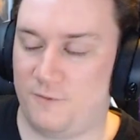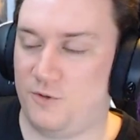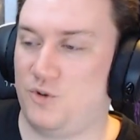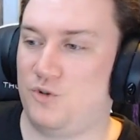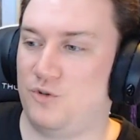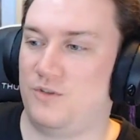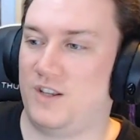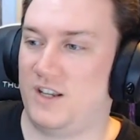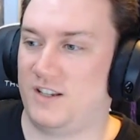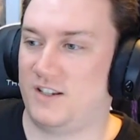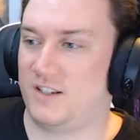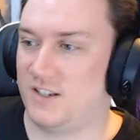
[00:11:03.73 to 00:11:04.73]
you do
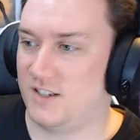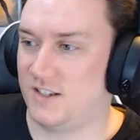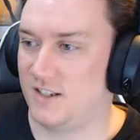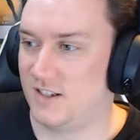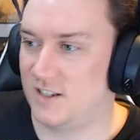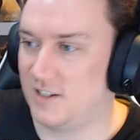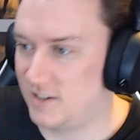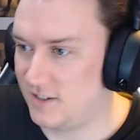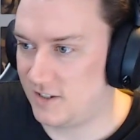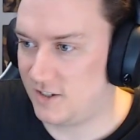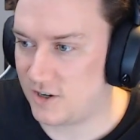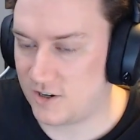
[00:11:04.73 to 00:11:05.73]
this,
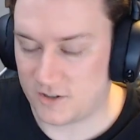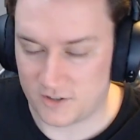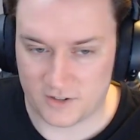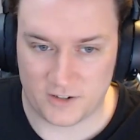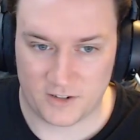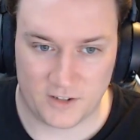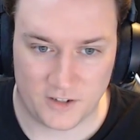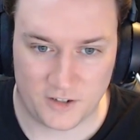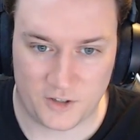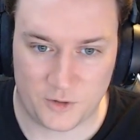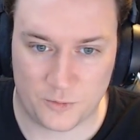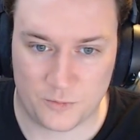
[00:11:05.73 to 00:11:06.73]
you know,
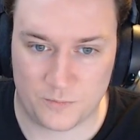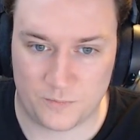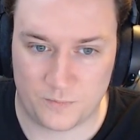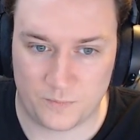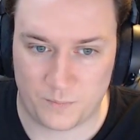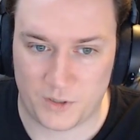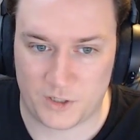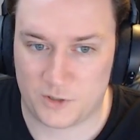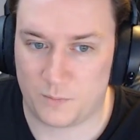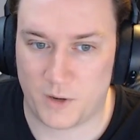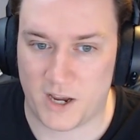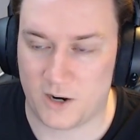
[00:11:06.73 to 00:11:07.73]
you'll be
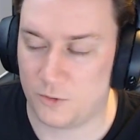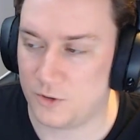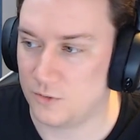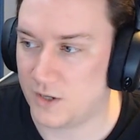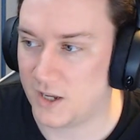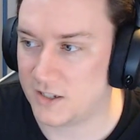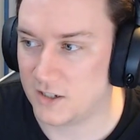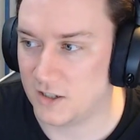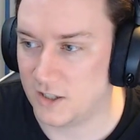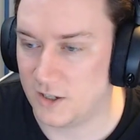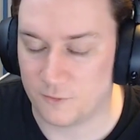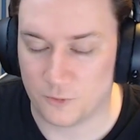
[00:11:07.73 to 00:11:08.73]
spared or you'll get to
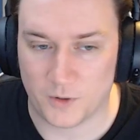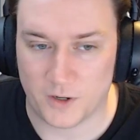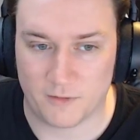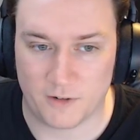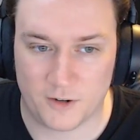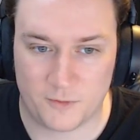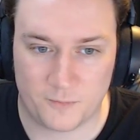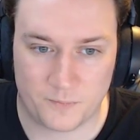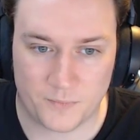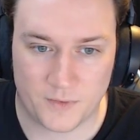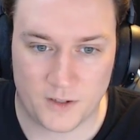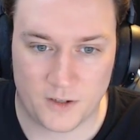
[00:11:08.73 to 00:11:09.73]
live or whatever.
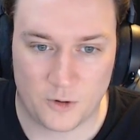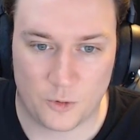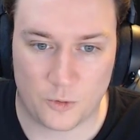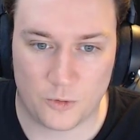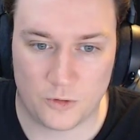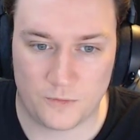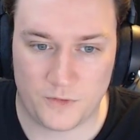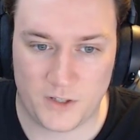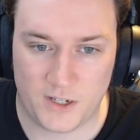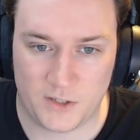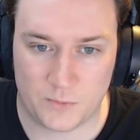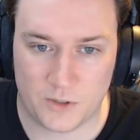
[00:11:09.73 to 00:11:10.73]
All of
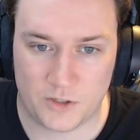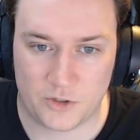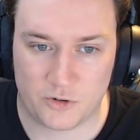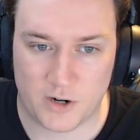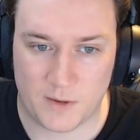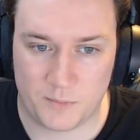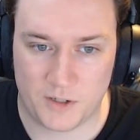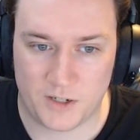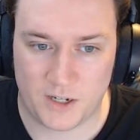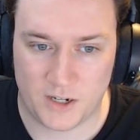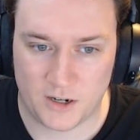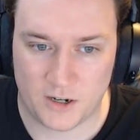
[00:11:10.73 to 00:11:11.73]
these ones trapped in
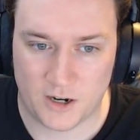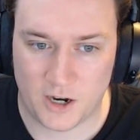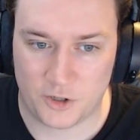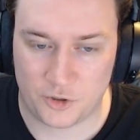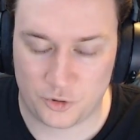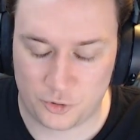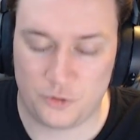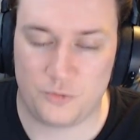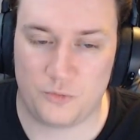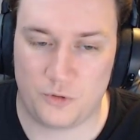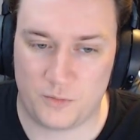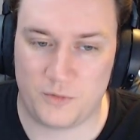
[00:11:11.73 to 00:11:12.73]
here, I assume
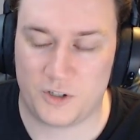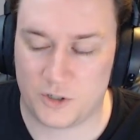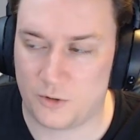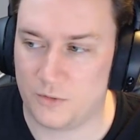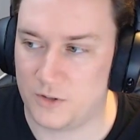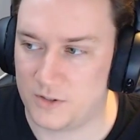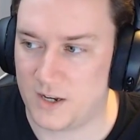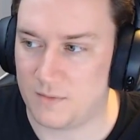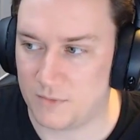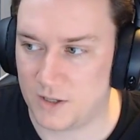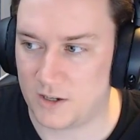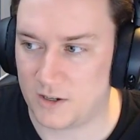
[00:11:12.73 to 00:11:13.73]
would have been told the same
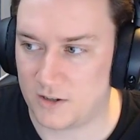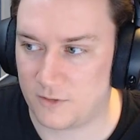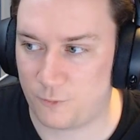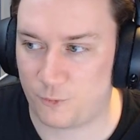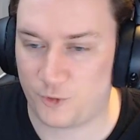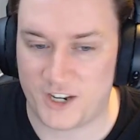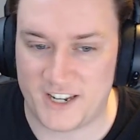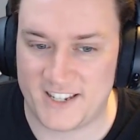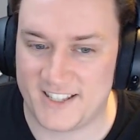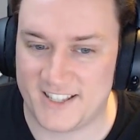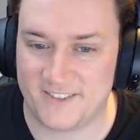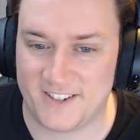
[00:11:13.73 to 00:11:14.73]
thing.
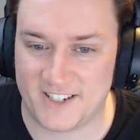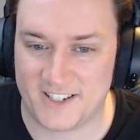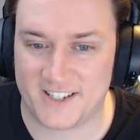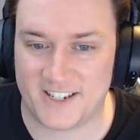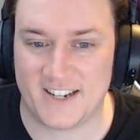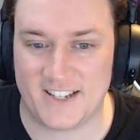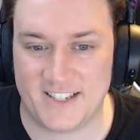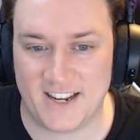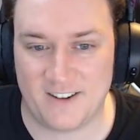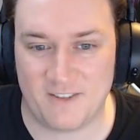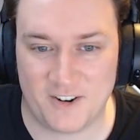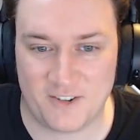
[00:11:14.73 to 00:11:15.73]
Freeing them is just going to set
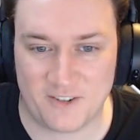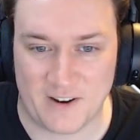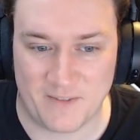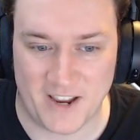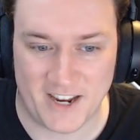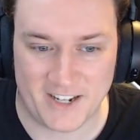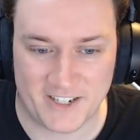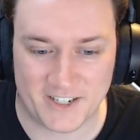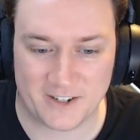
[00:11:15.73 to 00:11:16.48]
them on a rampage.